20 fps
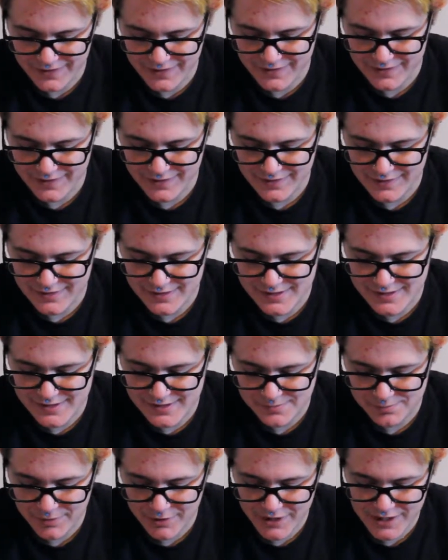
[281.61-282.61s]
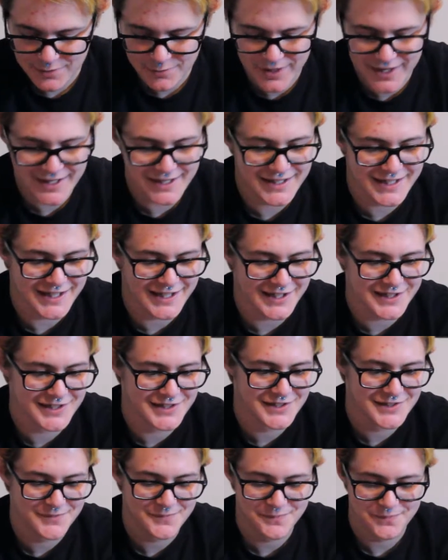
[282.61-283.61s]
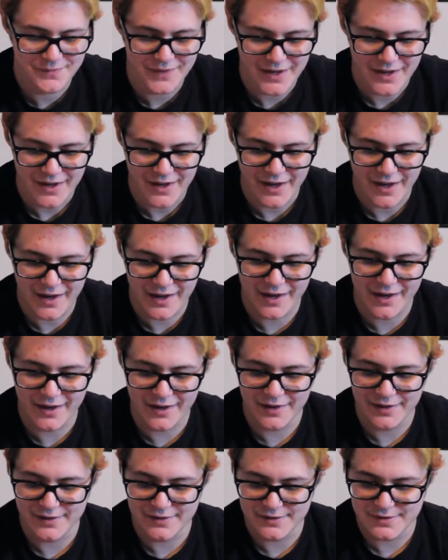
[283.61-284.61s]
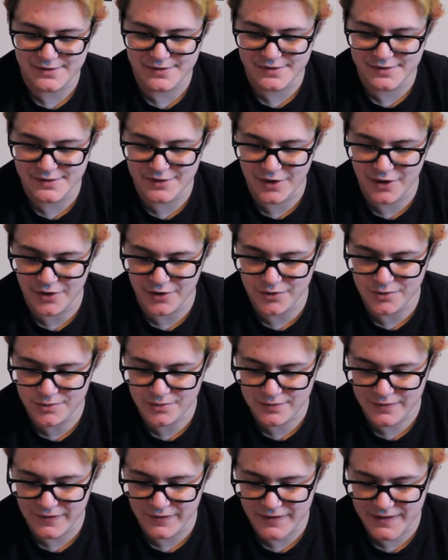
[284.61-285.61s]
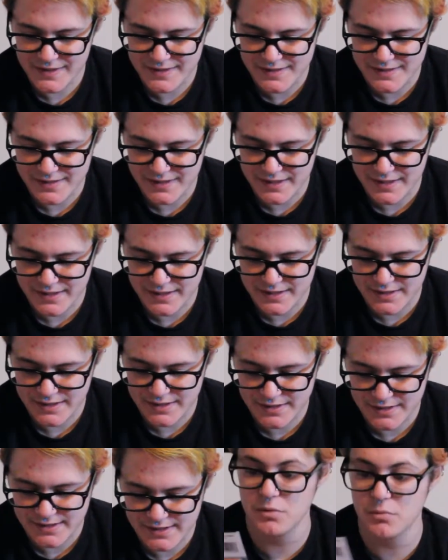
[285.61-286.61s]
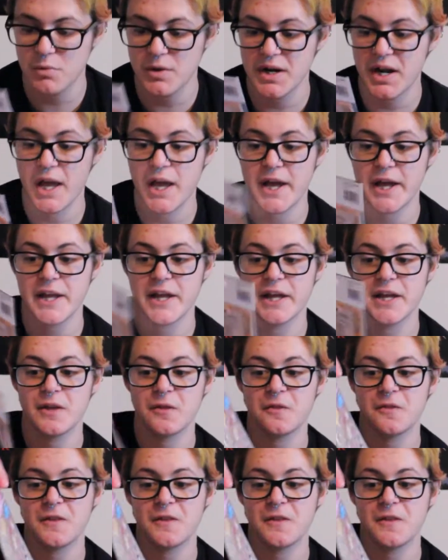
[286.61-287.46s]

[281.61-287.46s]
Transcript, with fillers: is pretty wet in here. Uh, so this is what I